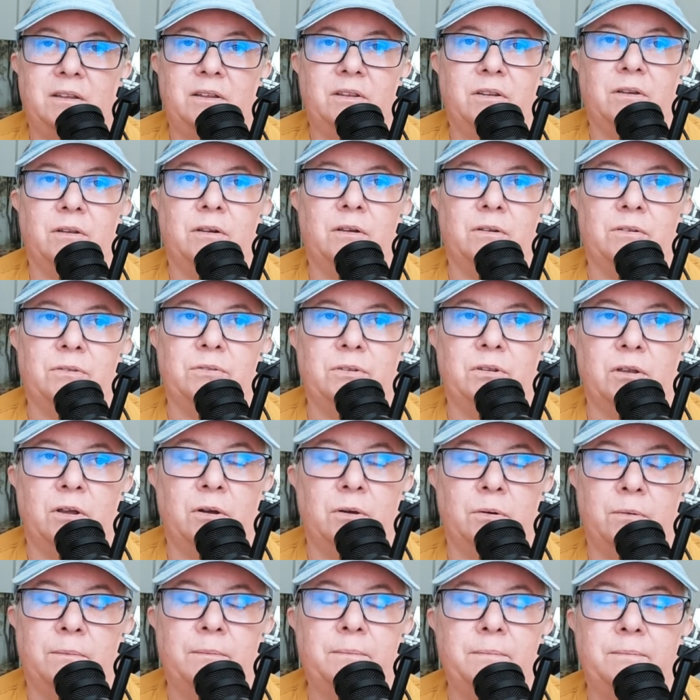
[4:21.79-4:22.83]
You know,
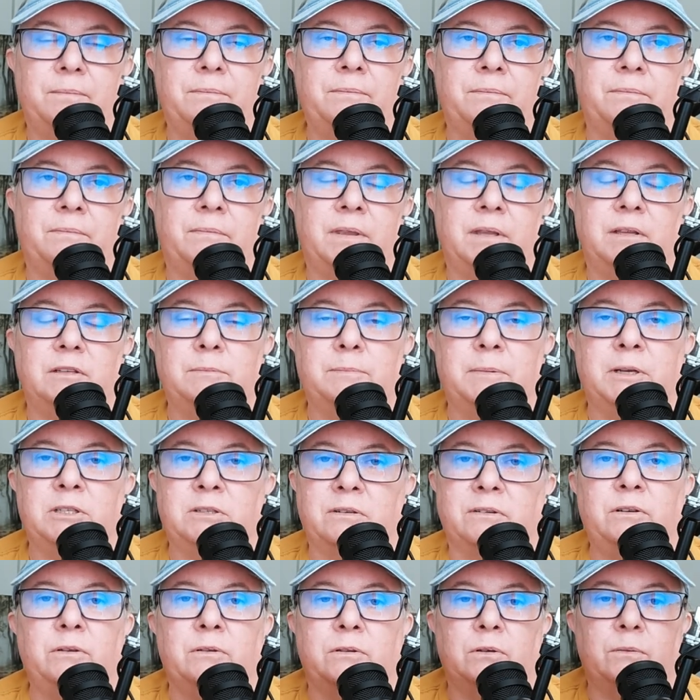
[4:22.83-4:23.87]
so
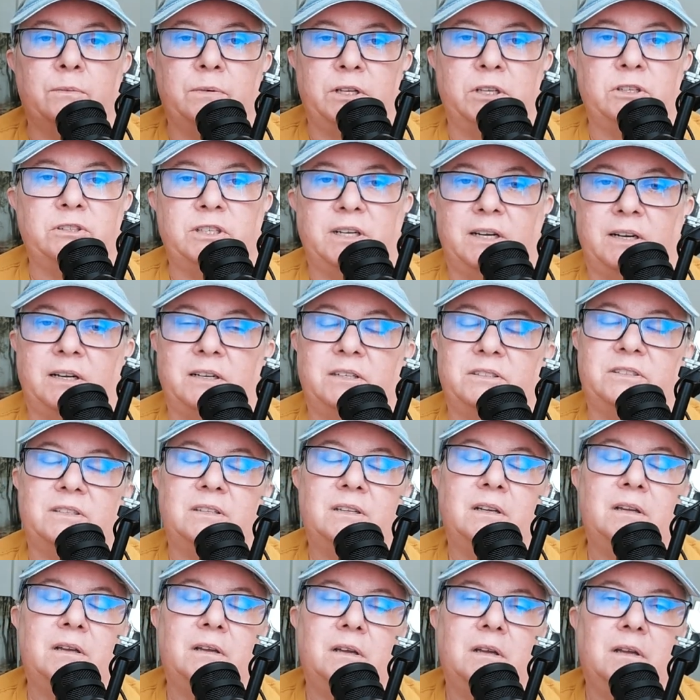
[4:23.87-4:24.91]
especially with the wheelchairs
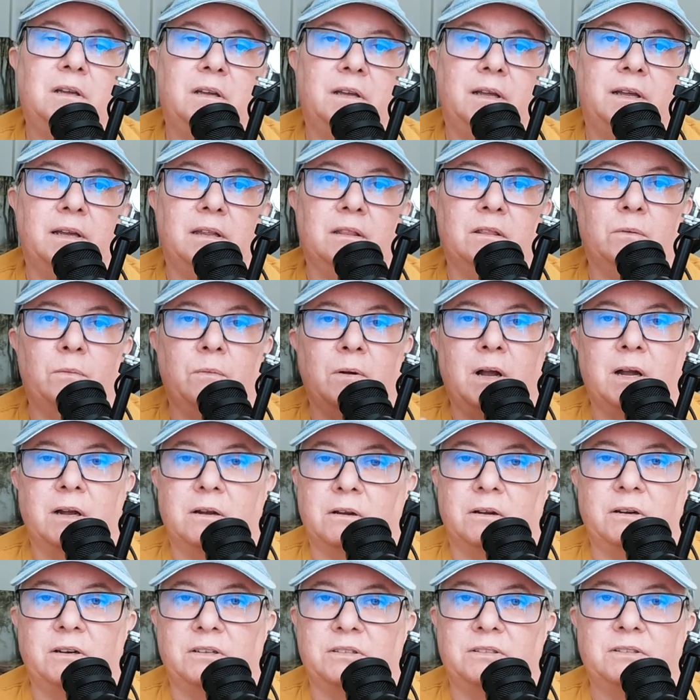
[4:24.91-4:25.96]
and the
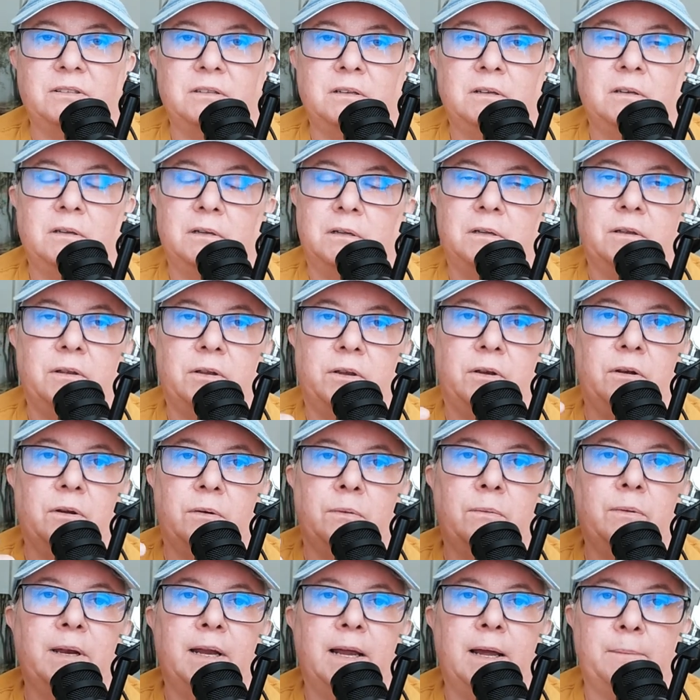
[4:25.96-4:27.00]
walkers, you know,
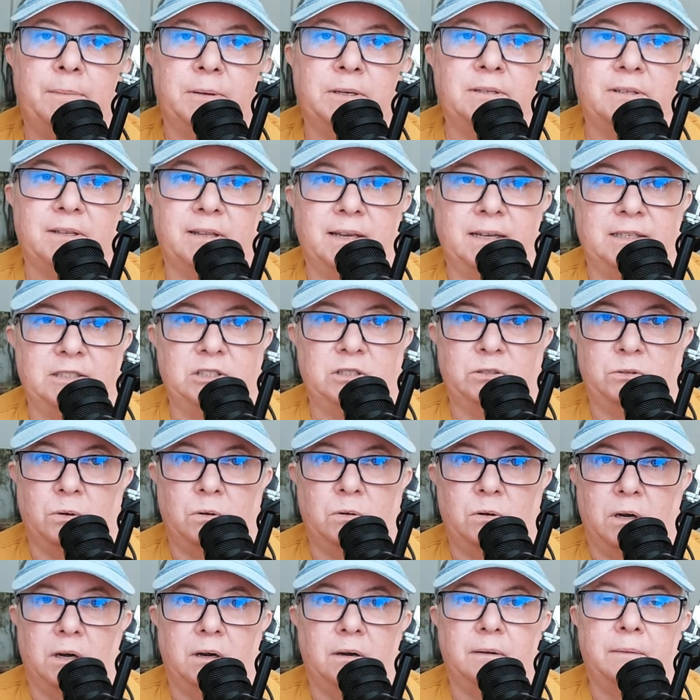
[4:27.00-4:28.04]
what happened to that
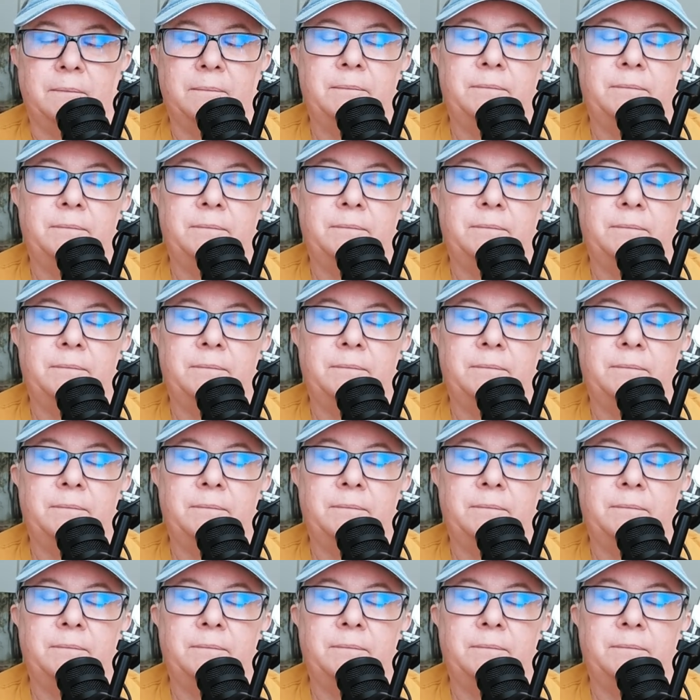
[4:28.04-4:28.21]
store?